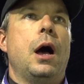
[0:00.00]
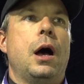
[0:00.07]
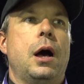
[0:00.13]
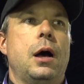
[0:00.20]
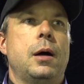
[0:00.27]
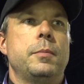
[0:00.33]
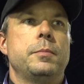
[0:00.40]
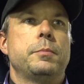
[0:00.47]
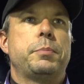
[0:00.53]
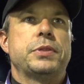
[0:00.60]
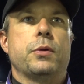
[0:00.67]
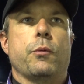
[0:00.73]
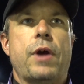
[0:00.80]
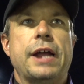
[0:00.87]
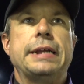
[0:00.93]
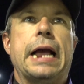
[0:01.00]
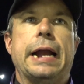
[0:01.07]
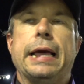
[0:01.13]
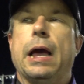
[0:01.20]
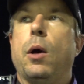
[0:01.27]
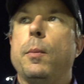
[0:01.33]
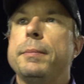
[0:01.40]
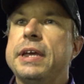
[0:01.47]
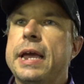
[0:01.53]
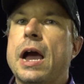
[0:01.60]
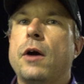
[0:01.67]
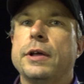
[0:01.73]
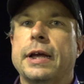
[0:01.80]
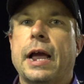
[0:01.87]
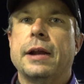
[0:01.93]
Um, but the red kind of helped me
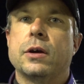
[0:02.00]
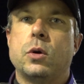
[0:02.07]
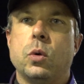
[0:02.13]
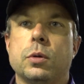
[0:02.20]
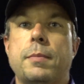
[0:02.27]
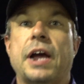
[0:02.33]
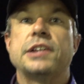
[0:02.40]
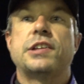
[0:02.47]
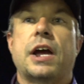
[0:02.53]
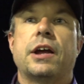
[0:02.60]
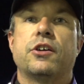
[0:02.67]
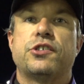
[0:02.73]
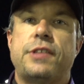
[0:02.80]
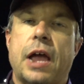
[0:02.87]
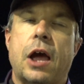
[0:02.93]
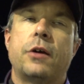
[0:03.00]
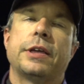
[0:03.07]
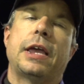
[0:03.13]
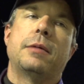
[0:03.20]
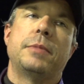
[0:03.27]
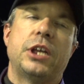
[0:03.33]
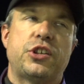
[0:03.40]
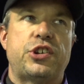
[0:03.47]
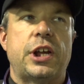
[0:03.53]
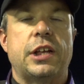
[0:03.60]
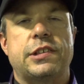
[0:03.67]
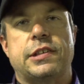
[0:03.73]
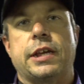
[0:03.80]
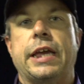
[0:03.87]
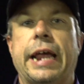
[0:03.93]
out. It kind of cooled my tires down and gave me a
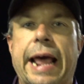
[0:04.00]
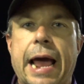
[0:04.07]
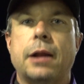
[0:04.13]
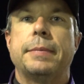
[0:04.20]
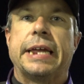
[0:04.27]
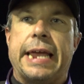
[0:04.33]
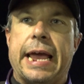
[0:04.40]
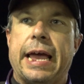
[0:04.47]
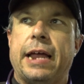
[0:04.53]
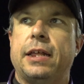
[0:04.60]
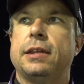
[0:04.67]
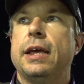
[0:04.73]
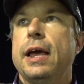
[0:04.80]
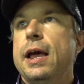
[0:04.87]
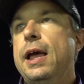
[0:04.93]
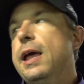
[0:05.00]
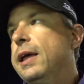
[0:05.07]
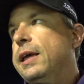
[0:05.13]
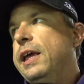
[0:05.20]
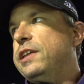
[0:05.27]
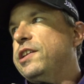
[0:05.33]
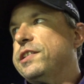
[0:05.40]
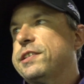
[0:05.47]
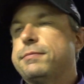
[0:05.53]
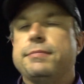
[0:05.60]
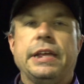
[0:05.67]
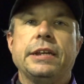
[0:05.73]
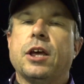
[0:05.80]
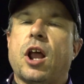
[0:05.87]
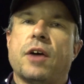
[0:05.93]
chance to get at him again. And he just
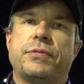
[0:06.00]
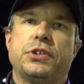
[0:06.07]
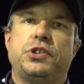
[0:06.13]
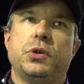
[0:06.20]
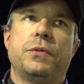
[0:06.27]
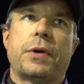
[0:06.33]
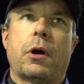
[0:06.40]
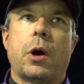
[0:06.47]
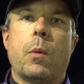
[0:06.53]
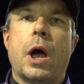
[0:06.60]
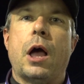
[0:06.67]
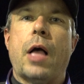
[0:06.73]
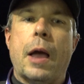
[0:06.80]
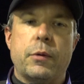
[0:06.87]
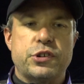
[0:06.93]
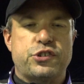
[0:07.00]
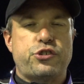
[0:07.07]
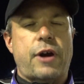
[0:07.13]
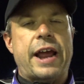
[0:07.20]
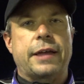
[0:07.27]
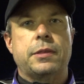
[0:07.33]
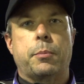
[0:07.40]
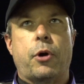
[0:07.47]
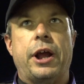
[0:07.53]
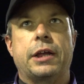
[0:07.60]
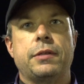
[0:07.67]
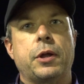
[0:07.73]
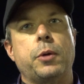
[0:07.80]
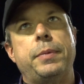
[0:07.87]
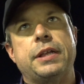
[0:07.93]
didn't get off of two very well. I was dragging the brake
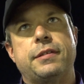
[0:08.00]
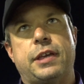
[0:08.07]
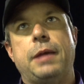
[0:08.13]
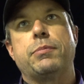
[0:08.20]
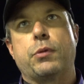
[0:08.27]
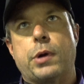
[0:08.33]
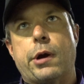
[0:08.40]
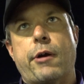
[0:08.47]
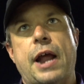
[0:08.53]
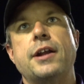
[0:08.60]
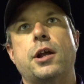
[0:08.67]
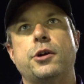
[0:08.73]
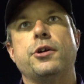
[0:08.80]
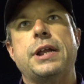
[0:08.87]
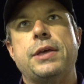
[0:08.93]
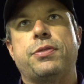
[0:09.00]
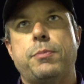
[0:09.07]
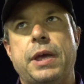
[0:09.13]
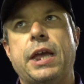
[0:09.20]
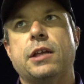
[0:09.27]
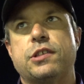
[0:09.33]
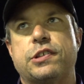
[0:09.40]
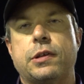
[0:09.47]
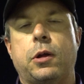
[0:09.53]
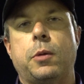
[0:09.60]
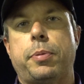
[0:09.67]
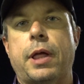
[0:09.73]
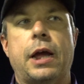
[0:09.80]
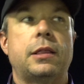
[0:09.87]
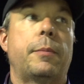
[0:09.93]
a little bit to keep the rear end underneath me and still
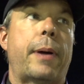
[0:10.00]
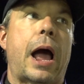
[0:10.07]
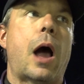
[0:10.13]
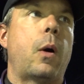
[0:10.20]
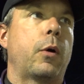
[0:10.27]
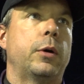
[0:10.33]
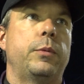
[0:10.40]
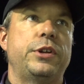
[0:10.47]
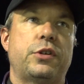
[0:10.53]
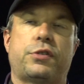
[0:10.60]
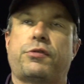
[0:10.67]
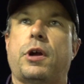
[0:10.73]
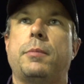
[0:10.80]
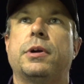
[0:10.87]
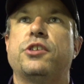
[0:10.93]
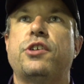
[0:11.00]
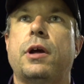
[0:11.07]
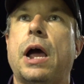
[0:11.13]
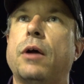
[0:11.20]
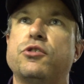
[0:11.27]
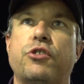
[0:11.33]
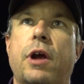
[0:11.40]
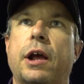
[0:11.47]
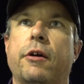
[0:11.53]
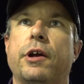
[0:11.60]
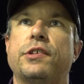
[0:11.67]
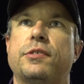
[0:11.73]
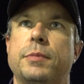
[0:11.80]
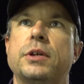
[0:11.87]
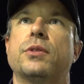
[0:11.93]
applying the power, and we just were able to out drag
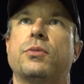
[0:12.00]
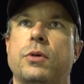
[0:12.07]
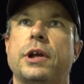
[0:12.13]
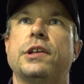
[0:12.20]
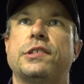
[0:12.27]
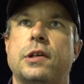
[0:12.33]
race him into three.